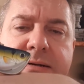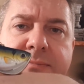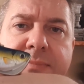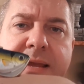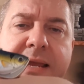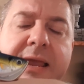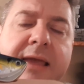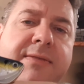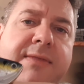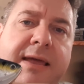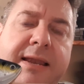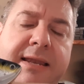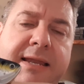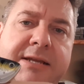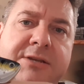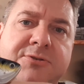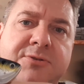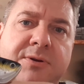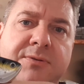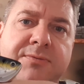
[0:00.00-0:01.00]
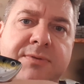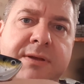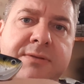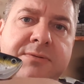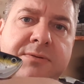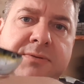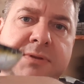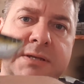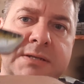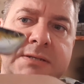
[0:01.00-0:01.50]
making that lake trout
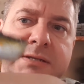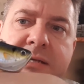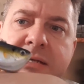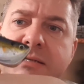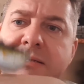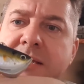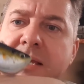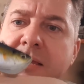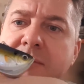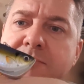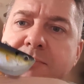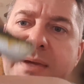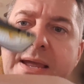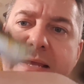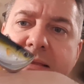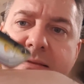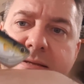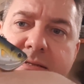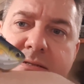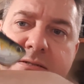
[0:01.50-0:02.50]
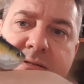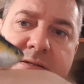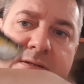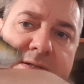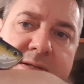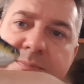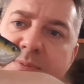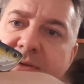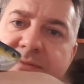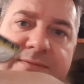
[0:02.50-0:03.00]
think that this is a bait that's
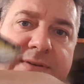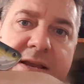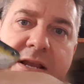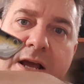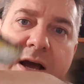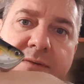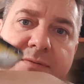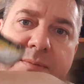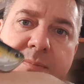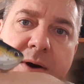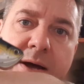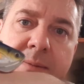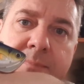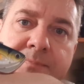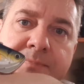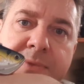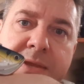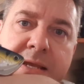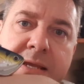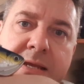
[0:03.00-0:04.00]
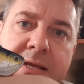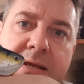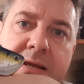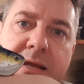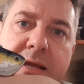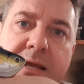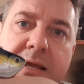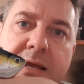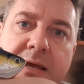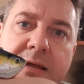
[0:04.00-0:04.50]
simply feeding off the bottom.
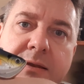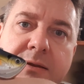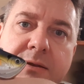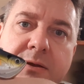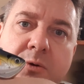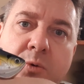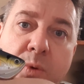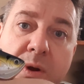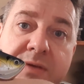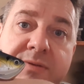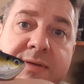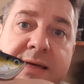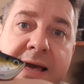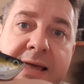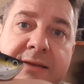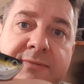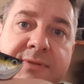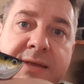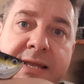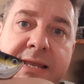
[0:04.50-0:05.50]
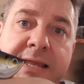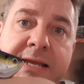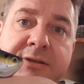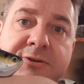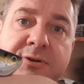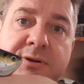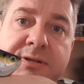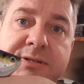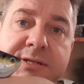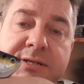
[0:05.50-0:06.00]
And with that, if that lake
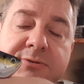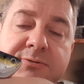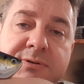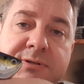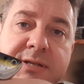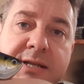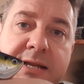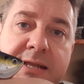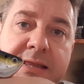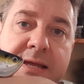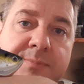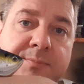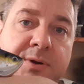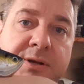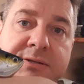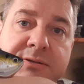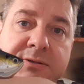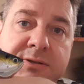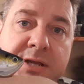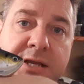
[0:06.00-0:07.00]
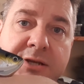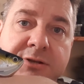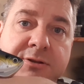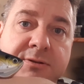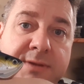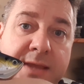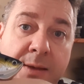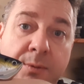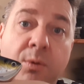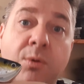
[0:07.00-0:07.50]
trout is interested in that
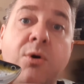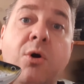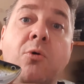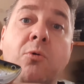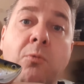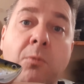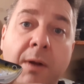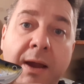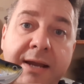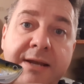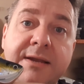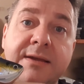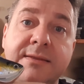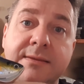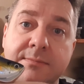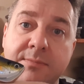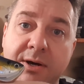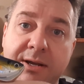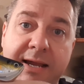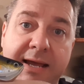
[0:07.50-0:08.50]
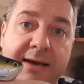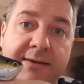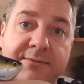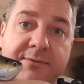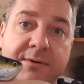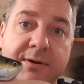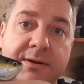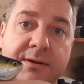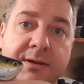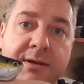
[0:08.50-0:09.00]
presentation, they will go right in the mud
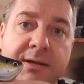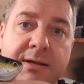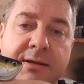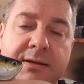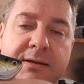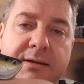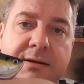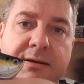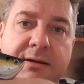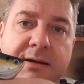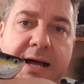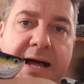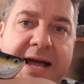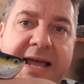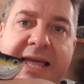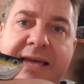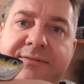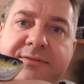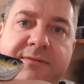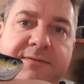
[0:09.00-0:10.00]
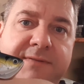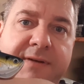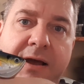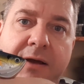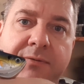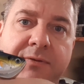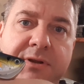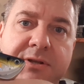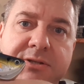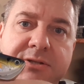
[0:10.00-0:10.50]
after it. I haven't
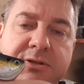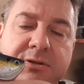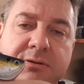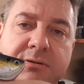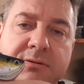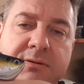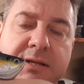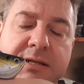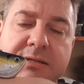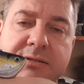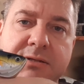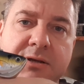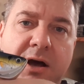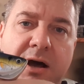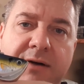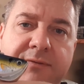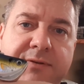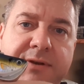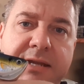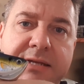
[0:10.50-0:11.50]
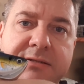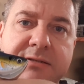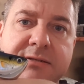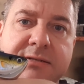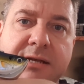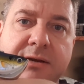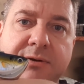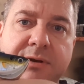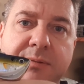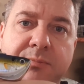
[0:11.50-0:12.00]
found that it's often
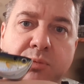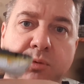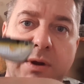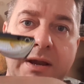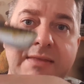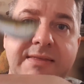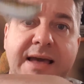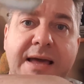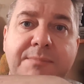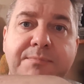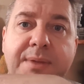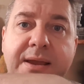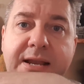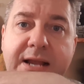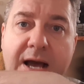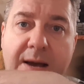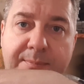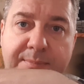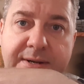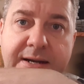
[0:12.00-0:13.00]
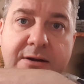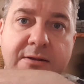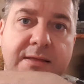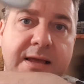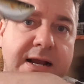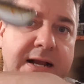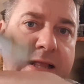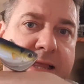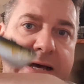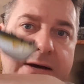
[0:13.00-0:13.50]
necessary to bring that bait up and out of
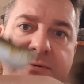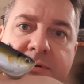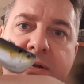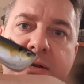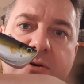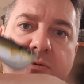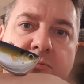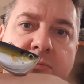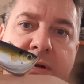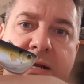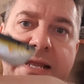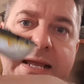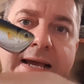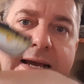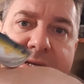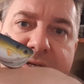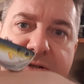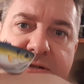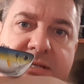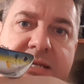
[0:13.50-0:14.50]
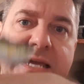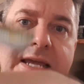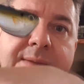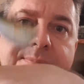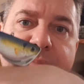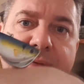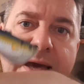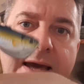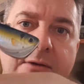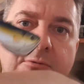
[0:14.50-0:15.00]
that cloud. Really, I just
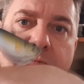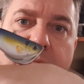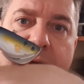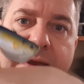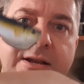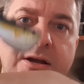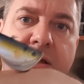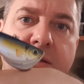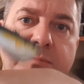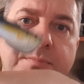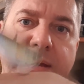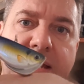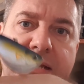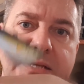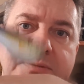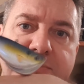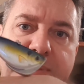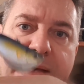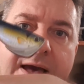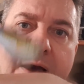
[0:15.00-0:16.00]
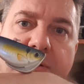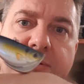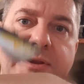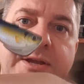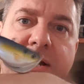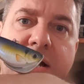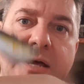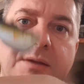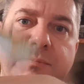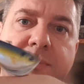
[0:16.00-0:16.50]
keep that right on base,
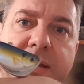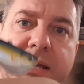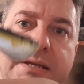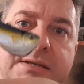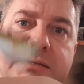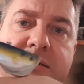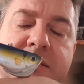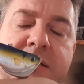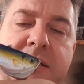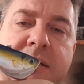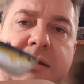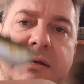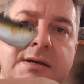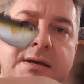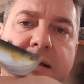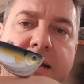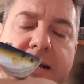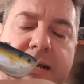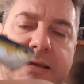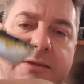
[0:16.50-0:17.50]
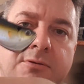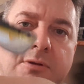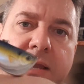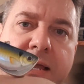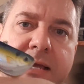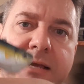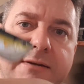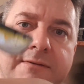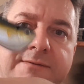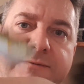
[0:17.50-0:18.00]
pounding on base, either
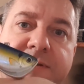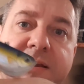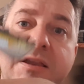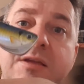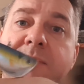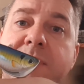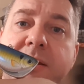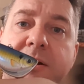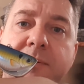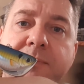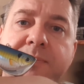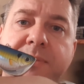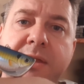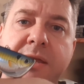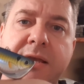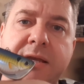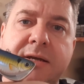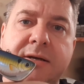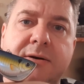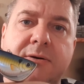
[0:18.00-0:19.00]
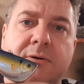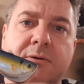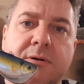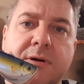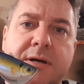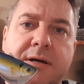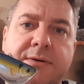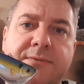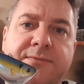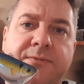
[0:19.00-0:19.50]
like a feeding minnow
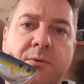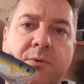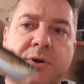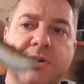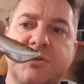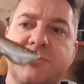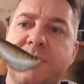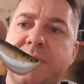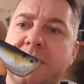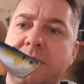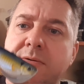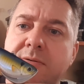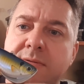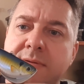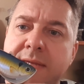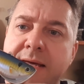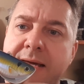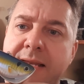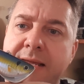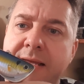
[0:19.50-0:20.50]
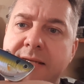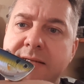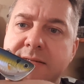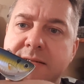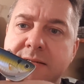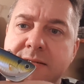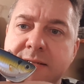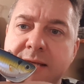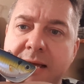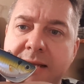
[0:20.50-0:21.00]
or a 4-inch minnow that
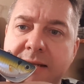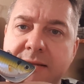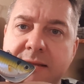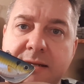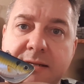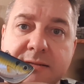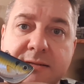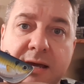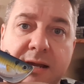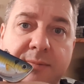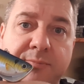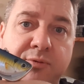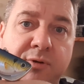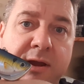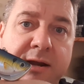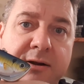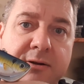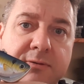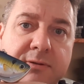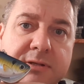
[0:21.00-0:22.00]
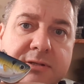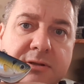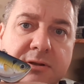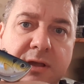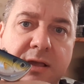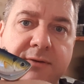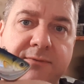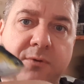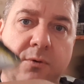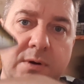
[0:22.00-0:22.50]
has decided that it's got a predator that's
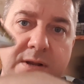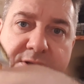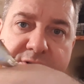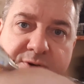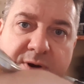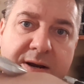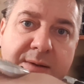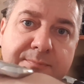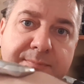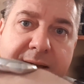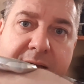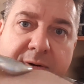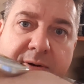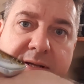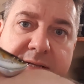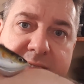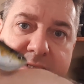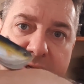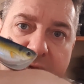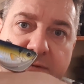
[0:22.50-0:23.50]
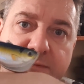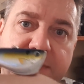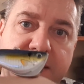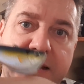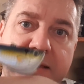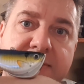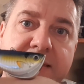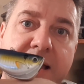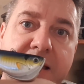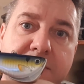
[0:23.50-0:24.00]
looking for it, is trying to bury itself
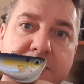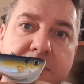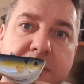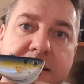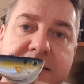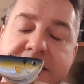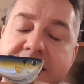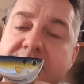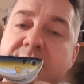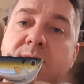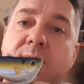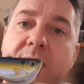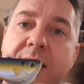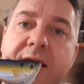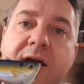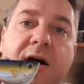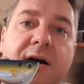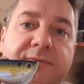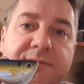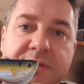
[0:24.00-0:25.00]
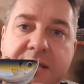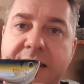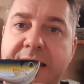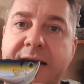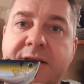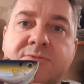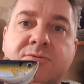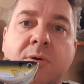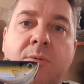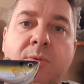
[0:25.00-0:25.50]
in that mud. And either way, often the
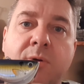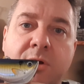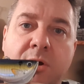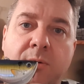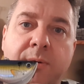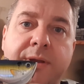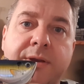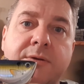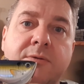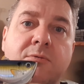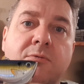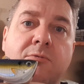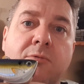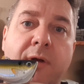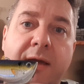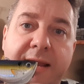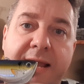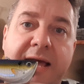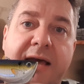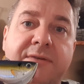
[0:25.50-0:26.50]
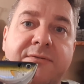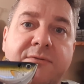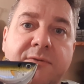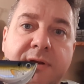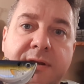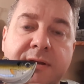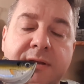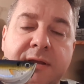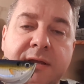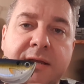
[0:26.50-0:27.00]
lake trout will go in right
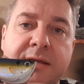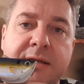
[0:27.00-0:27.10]
after it.